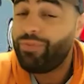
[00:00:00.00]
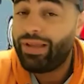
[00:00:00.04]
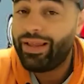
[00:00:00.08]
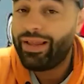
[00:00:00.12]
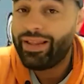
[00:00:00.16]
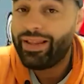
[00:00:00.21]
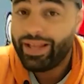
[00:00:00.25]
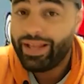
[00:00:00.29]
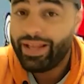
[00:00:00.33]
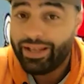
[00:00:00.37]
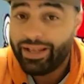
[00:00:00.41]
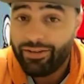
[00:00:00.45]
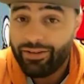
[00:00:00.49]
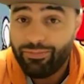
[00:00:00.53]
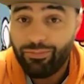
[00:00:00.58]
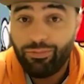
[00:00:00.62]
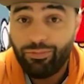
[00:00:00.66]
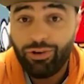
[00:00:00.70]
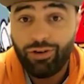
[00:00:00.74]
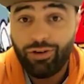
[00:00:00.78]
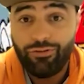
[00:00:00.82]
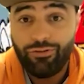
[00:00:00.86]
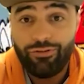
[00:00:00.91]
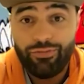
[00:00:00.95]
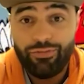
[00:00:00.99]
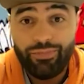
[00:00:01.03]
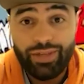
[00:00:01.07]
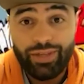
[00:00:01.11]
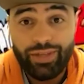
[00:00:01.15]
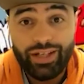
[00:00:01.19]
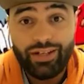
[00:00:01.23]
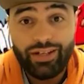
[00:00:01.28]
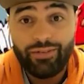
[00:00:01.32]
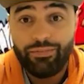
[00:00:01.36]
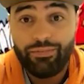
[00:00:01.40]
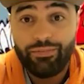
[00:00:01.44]
it can work for
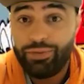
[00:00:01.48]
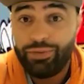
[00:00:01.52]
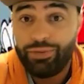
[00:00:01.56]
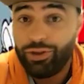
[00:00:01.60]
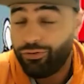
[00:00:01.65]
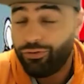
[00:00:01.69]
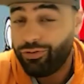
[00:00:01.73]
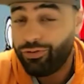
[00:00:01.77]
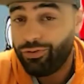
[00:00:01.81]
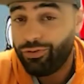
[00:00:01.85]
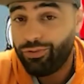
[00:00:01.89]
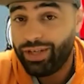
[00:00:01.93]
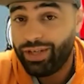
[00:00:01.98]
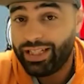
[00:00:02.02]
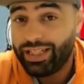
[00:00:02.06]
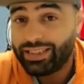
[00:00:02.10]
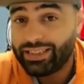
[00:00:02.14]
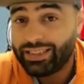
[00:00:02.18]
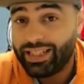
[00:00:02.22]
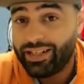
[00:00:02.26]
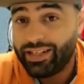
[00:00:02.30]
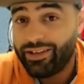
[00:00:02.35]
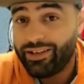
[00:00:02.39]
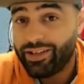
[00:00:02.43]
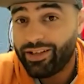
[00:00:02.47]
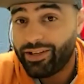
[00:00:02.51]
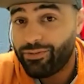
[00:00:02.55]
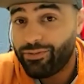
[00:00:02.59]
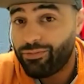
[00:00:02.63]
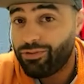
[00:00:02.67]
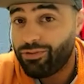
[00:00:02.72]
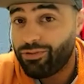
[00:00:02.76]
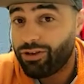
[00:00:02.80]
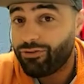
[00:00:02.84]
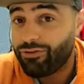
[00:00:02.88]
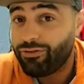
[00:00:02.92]
me in beautiful ways, and it can
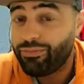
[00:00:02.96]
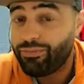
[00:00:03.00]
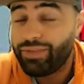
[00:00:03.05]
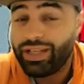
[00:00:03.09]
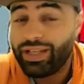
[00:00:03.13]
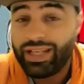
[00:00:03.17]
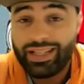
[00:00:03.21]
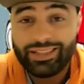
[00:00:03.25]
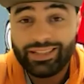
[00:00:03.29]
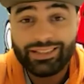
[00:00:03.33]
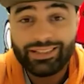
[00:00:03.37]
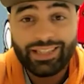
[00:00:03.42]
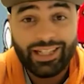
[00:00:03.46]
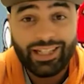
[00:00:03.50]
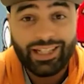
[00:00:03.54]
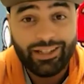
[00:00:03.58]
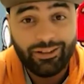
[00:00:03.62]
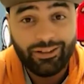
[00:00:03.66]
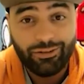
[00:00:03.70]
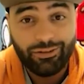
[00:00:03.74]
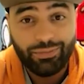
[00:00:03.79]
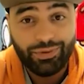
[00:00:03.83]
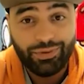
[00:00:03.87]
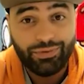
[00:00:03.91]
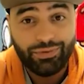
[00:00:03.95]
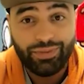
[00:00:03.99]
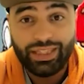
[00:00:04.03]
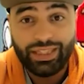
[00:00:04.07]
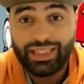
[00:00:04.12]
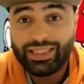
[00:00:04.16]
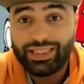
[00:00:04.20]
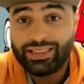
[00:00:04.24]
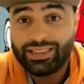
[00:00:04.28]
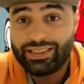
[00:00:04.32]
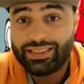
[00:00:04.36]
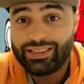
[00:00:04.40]
work for me in terrible
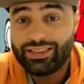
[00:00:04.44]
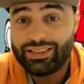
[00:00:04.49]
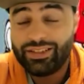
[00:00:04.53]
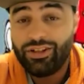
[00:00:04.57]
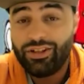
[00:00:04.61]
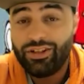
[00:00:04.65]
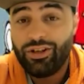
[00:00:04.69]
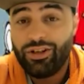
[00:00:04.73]
ways.